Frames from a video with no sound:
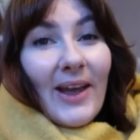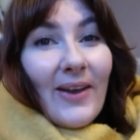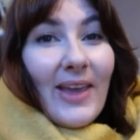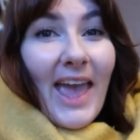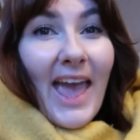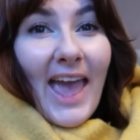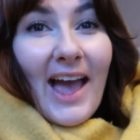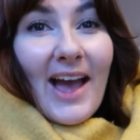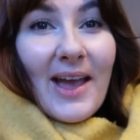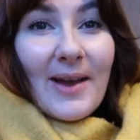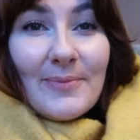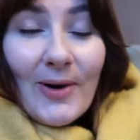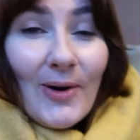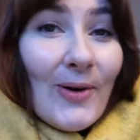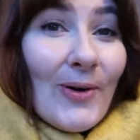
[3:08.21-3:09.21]
Okay, I
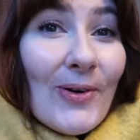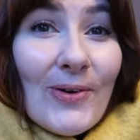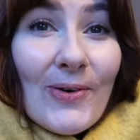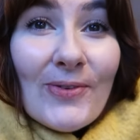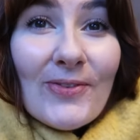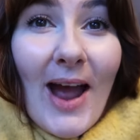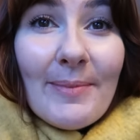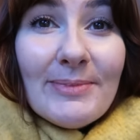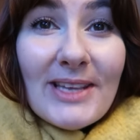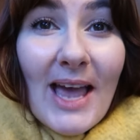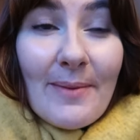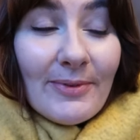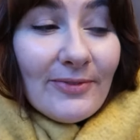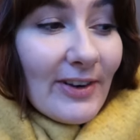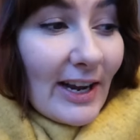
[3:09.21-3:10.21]
am all wrapped
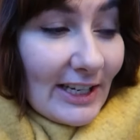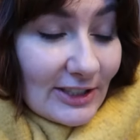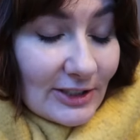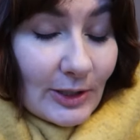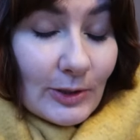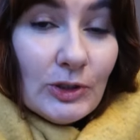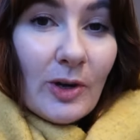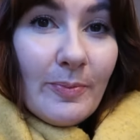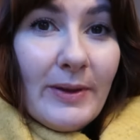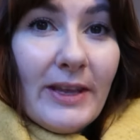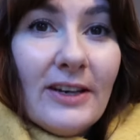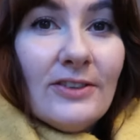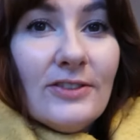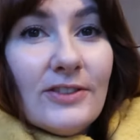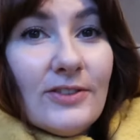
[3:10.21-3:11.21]
up and ready to go
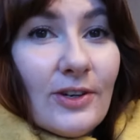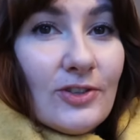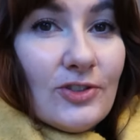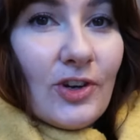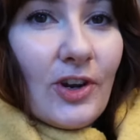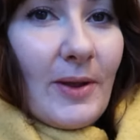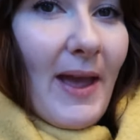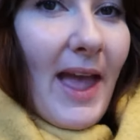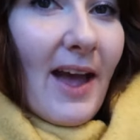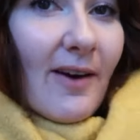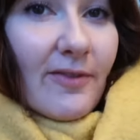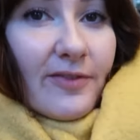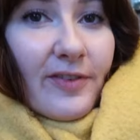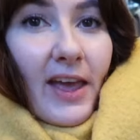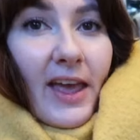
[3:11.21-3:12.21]
shopping. I just thought I'd show you my
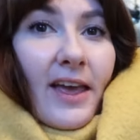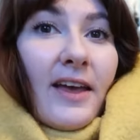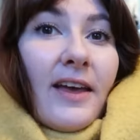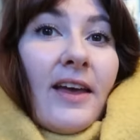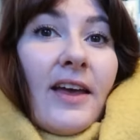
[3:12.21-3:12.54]
outfit.